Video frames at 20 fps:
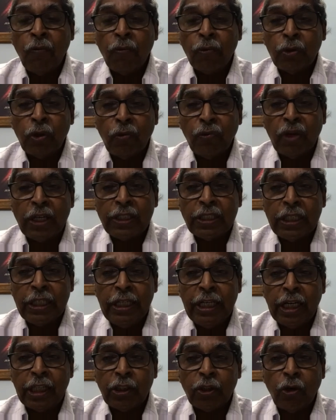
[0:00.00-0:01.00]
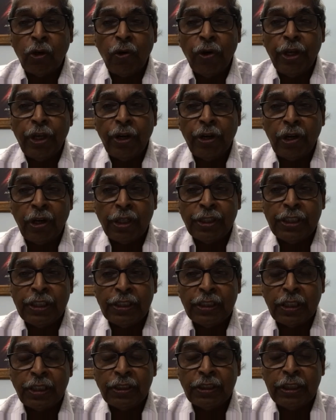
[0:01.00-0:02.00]
So far as electronic records
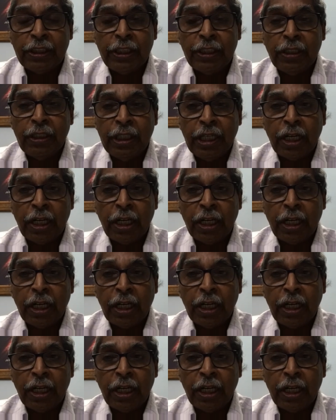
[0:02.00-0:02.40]
is concerned,